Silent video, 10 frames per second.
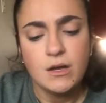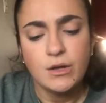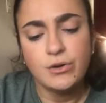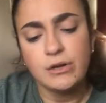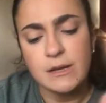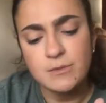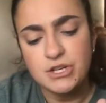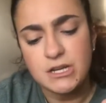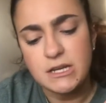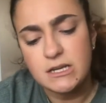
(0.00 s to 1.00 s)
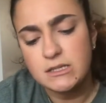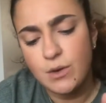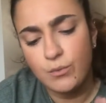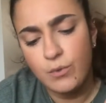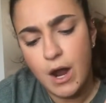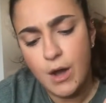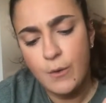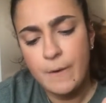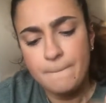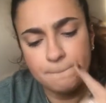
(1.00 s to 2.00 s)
cream cheese, roe,